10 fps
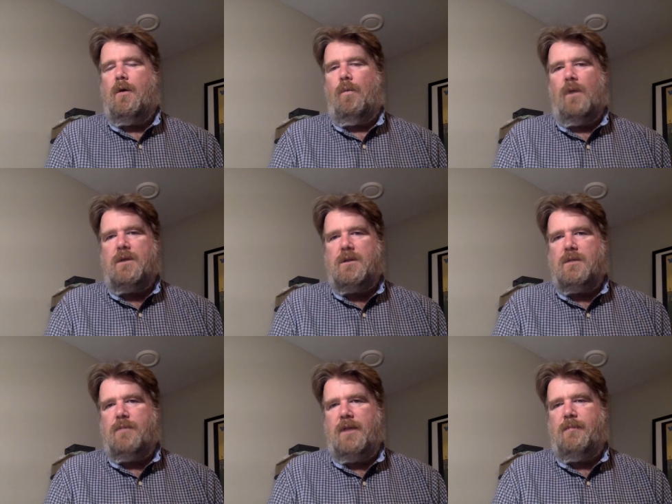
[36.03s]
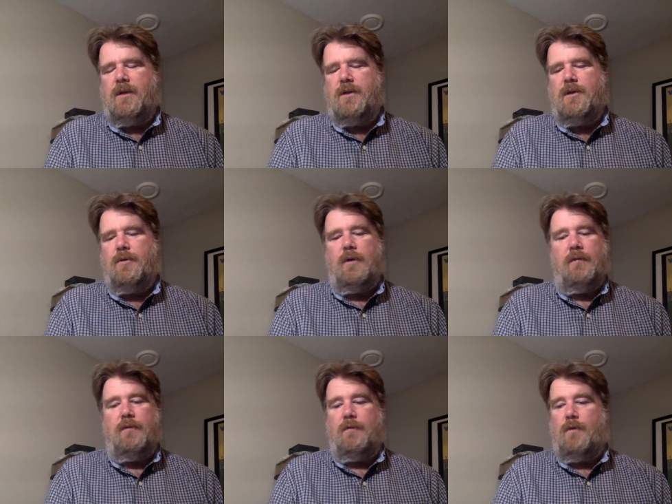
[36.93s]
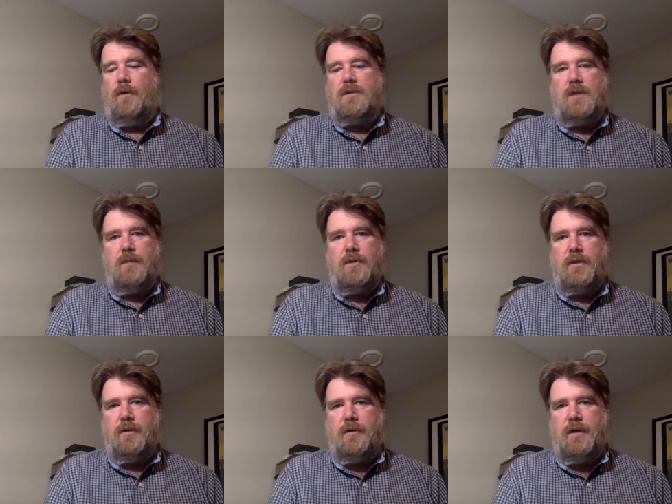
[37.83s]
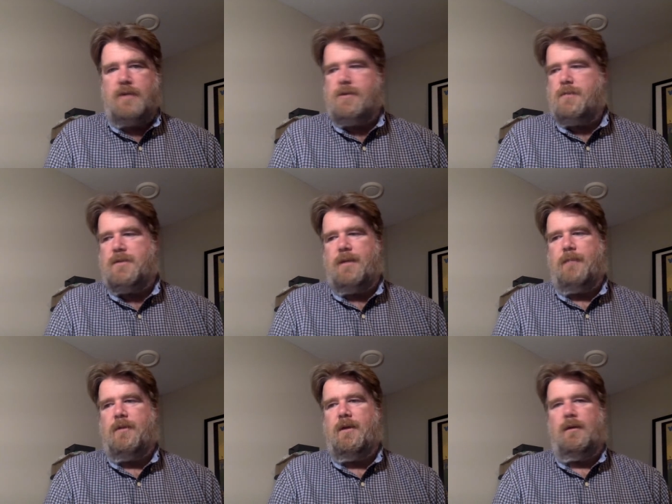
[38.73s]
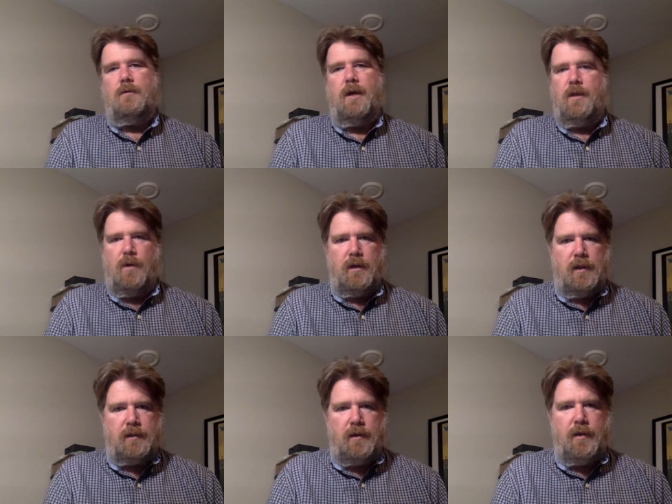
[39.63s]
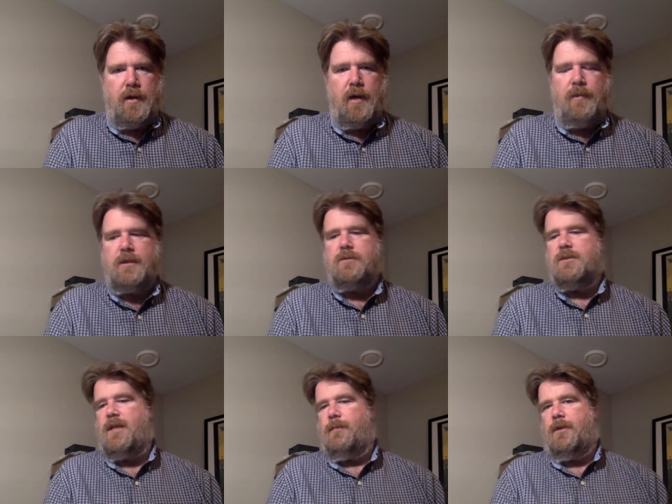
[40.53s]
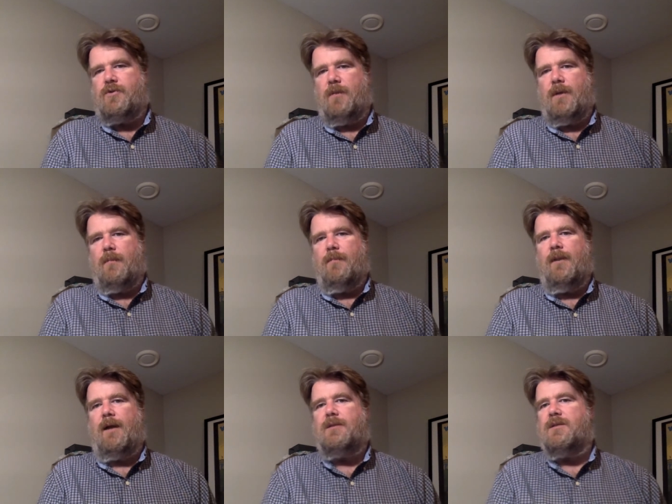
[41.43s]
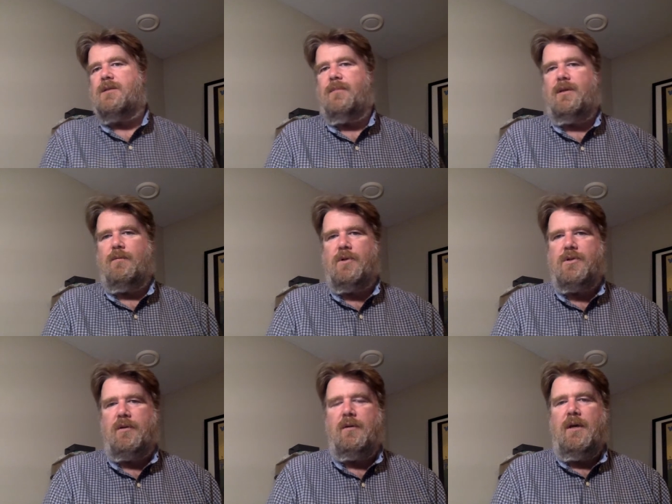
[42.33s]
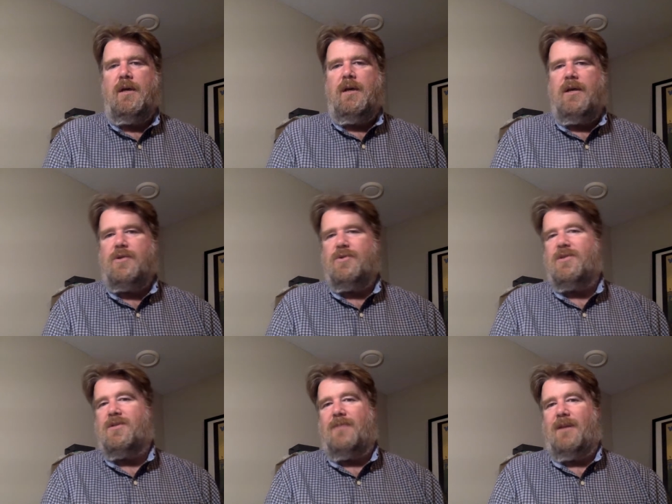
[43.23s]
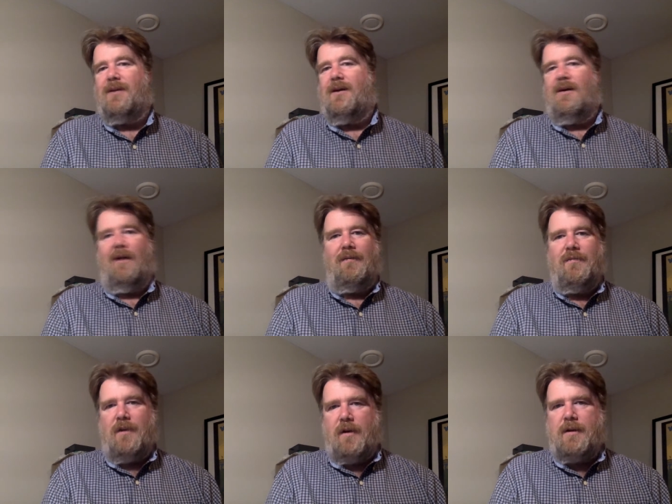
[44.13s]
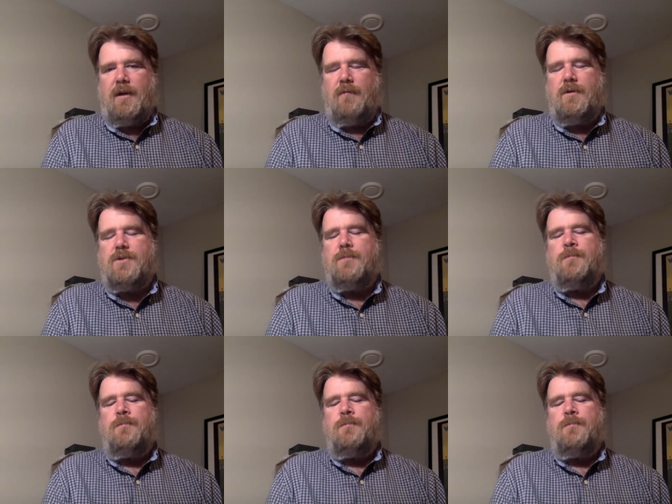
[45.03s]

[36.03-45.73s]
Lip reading: What does complete mean to you if you're focused on a particular niche? Same thing. Great. You want to collect all the comics? Does that mean the trade paperbacks? Does it mean the original issues? Does it mean all the variant covers?